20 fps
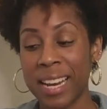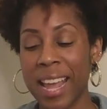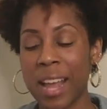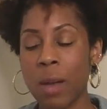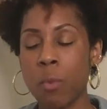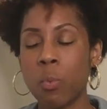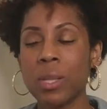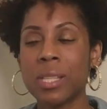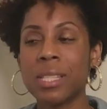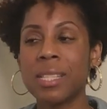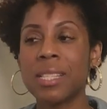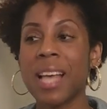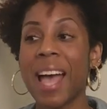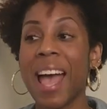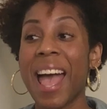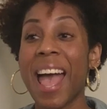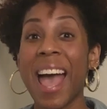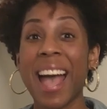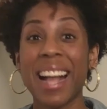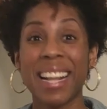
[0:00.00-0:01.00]
It was
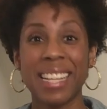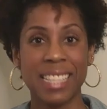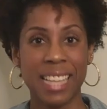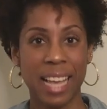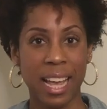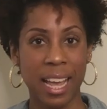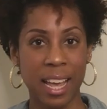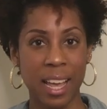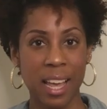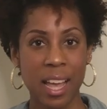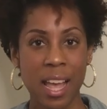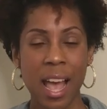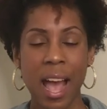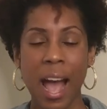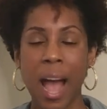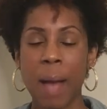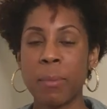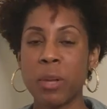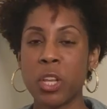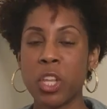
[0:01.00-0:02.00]
hectic.
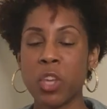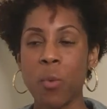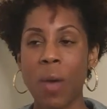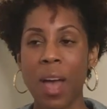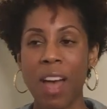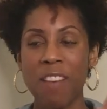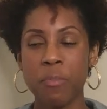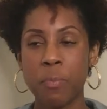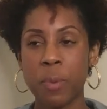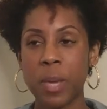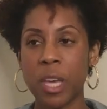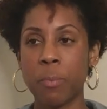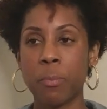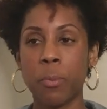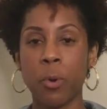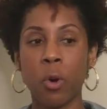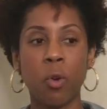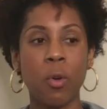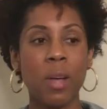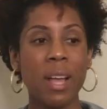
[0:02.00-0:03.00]
I mean, you have
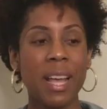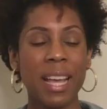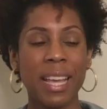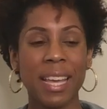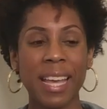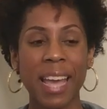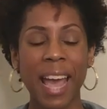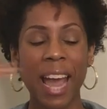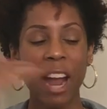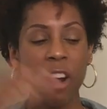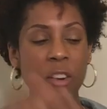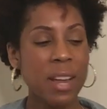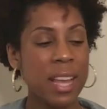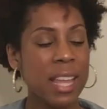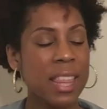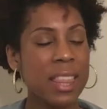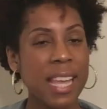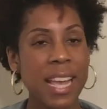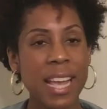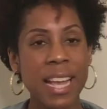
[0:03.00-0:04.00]
people carrying
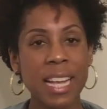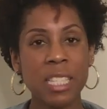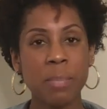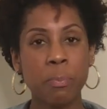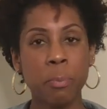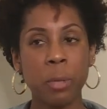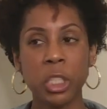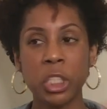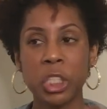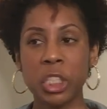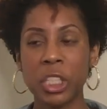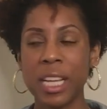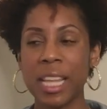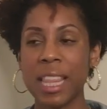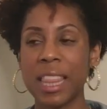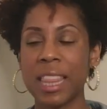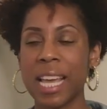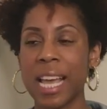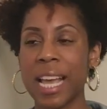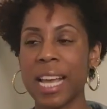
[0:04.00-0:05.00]
things, pushing
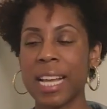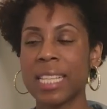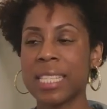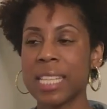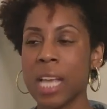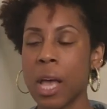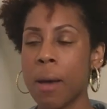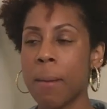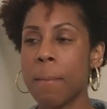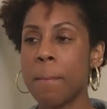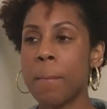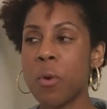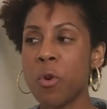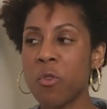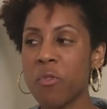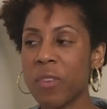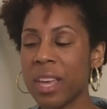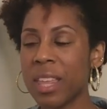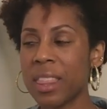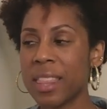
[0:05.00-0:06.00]
things,
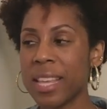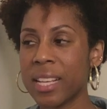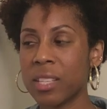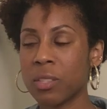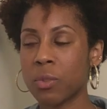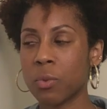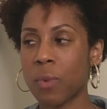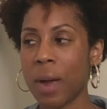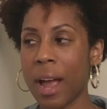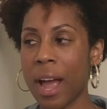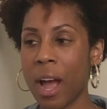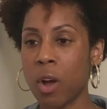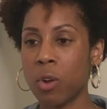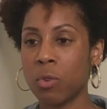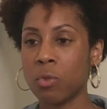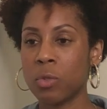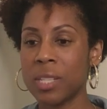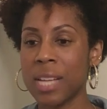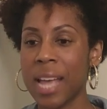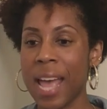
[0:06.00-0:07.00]
moving things
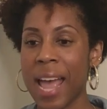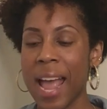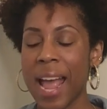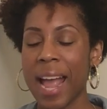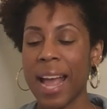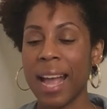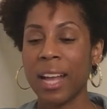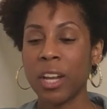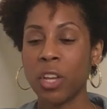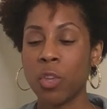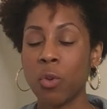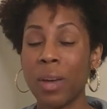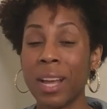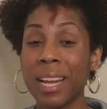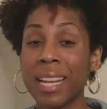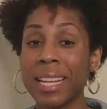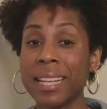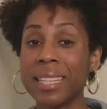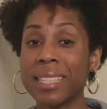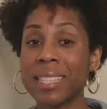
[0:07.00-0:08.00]
around, and you can
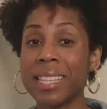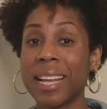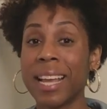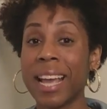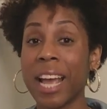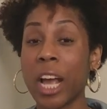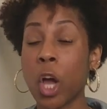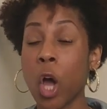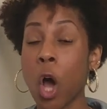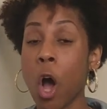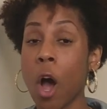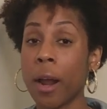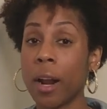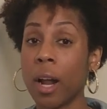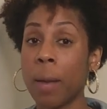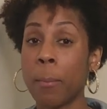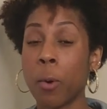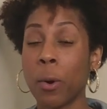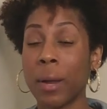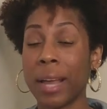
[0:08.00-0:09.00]
easily get caught
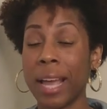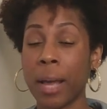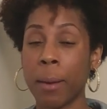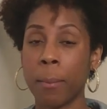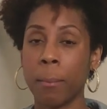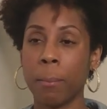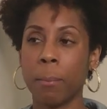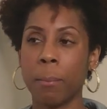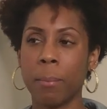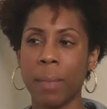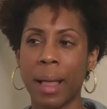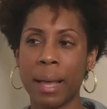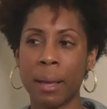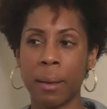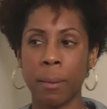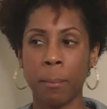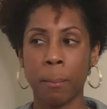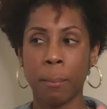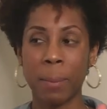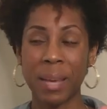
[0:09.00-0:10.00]
up or get like
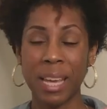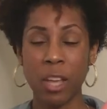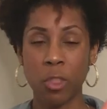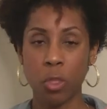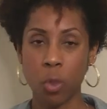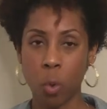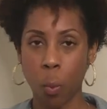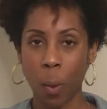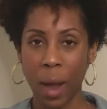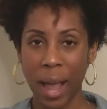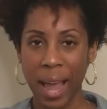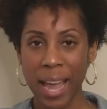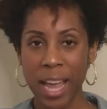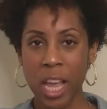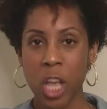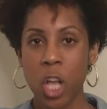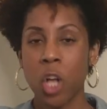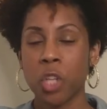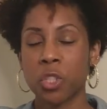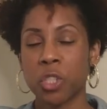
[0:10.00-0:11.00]
be in the way.
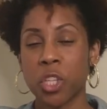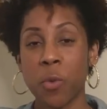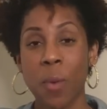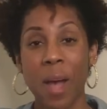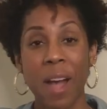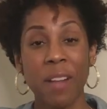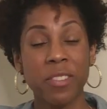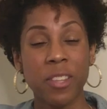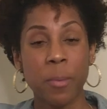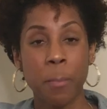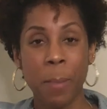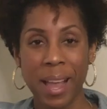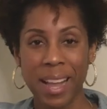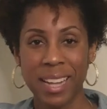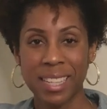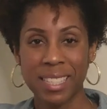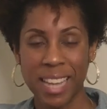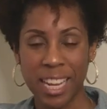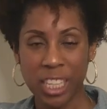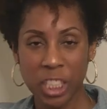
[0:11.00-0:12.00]
So you have to pay
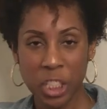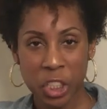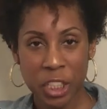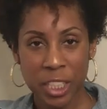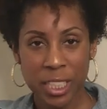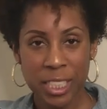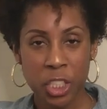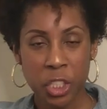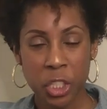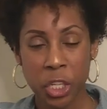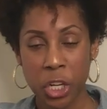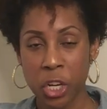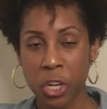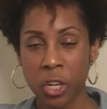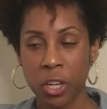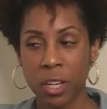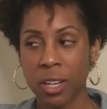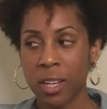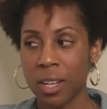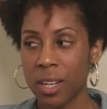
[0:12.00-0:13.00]
attention to
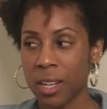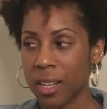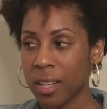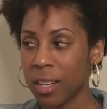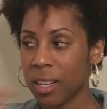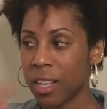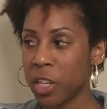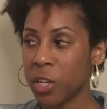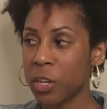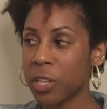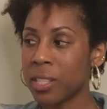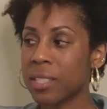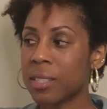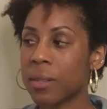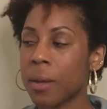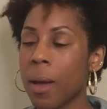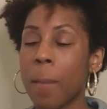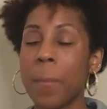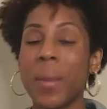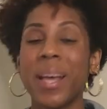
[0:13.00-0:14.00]
your,
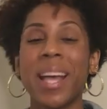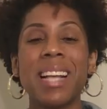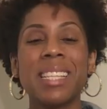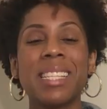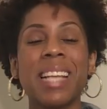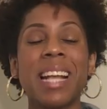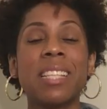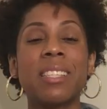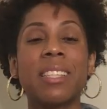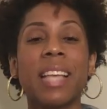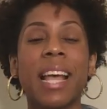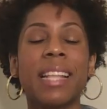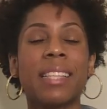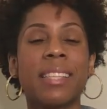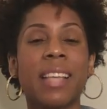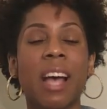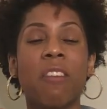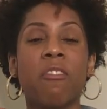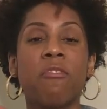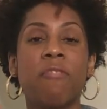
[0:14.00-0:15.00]
because it's
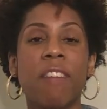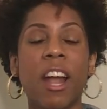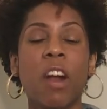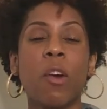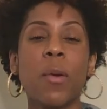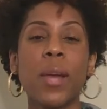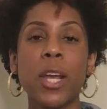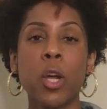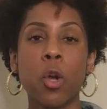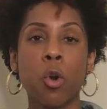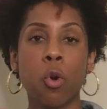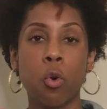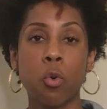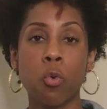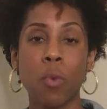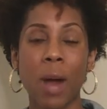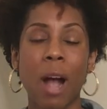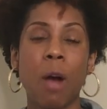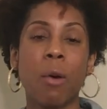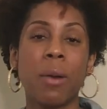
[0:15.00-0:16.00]
a very
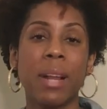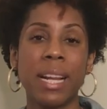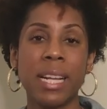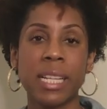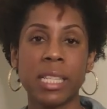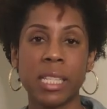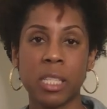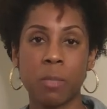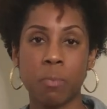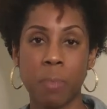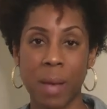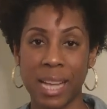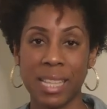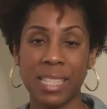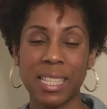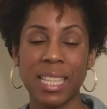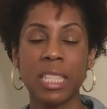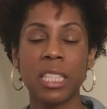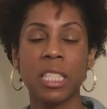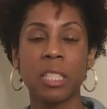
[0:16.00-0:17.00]
crowded space,
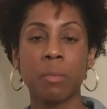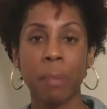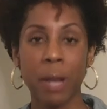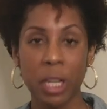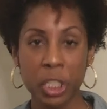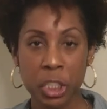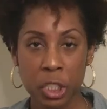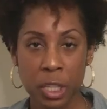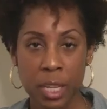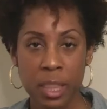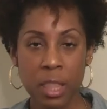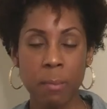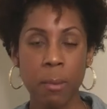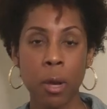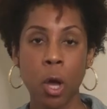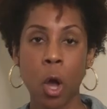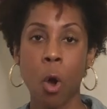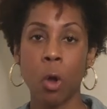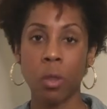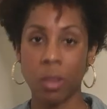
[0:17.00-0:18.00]
especially the
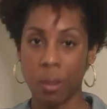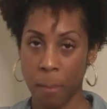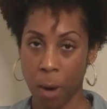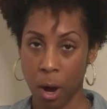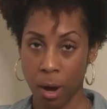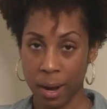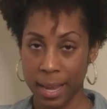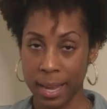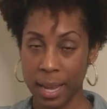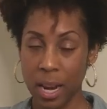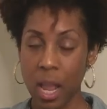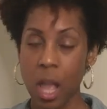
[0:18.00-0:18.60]
Makola market.